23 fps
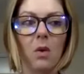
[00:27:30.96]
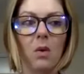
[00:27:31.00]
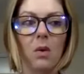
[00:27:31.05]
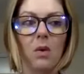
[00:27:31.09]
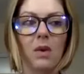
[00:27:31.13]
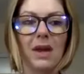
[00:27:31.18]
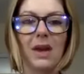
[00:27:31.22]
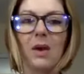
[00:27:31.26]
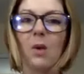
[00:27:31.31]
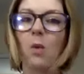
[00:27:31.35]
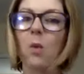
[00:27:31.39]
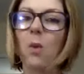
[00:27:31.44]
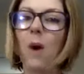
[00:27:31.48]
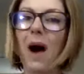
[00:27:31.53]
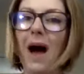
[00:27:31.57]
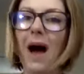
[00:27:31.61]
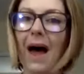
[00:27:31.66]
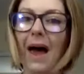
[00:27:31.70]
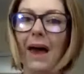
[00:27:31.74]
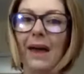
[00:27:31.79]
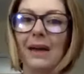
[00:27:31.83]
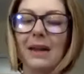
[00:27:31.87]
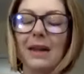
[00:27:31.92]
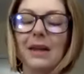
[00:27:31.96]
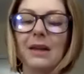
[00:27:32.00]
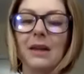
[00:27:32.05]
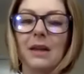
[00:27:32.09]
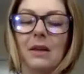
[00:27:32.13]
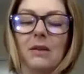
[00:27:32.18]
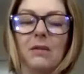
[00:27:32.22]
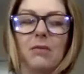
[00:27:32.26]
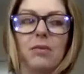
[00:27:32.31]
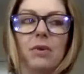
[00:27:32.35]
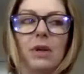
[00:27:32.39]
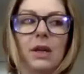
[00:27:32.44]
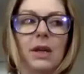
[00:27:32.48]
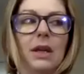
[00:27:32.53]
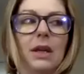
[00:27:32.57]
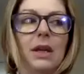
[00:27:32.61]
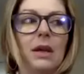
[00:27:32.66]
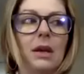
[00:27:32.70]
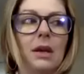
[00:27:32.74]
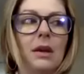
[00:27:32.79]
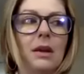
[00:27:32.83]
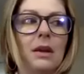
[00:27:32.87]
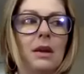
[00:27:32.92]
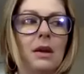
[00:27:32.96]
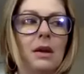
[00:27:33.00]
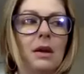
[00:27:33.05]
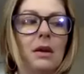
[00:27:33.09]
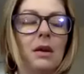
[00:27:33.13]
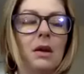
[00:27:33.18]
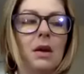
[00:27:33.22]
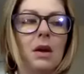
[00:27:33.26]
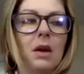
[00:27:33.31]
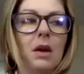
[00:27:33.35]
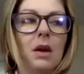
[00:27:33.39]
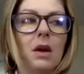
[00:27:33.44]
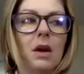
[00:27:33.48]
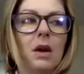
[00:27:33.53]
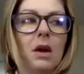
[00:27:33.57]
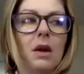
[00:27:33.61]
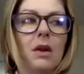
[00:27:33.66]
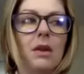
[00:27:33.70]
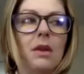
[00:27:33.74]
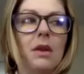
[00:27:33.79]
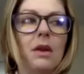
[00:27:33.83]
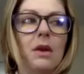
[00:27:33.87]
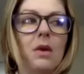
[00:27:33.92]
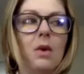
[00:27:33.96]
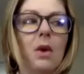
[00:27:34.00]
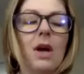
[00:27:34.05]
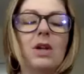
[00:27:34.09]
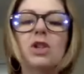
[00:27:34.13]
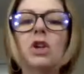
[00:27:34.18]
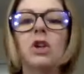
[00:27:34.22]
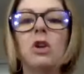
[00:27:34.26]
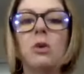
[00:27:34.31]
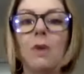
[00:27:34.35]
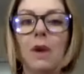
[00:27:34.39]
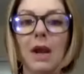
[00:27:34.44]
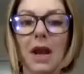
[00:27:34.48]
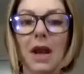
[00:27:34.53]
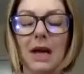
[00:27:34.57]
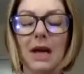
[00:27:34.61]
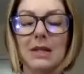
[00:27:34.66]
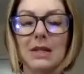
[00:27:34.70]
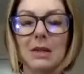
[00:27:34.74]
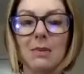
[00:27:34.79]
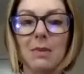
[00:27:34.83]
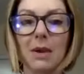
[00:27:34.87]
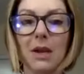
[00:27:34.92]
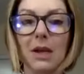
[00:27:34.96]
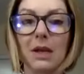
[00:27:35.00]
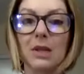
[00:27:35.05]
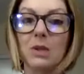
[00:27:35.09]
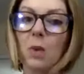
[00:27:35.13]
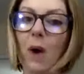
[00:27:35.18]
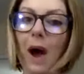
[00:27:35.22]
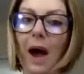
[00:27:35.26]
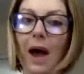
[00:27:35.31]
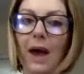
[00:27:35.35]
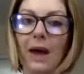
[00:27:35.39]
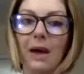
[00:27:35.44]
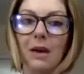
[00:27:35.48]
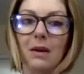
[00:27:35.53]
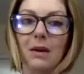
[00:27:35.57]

like, why? Like really the question you want to ask somebody is why?